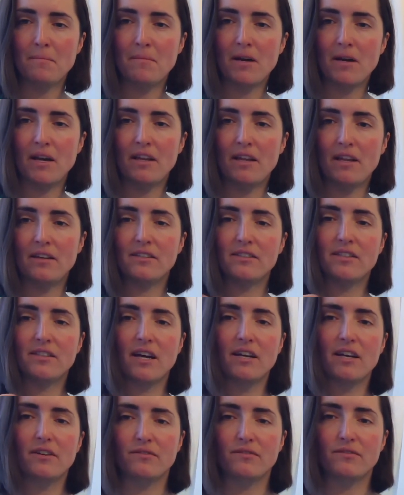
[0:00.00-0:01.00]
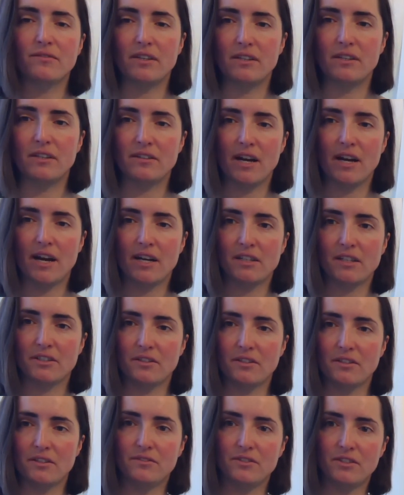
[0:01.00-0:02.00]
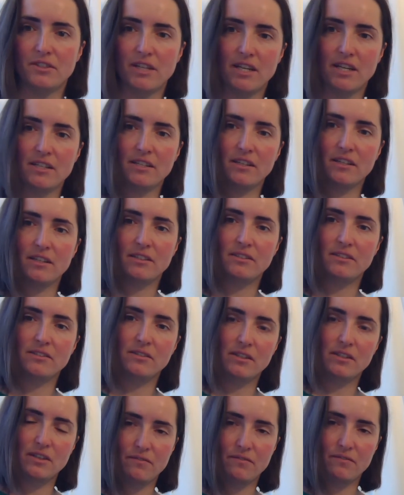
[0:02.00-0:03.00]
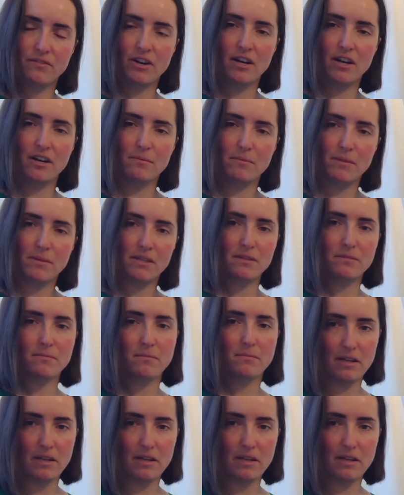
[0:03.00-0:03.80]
And aside of the interaction of genetics, environment,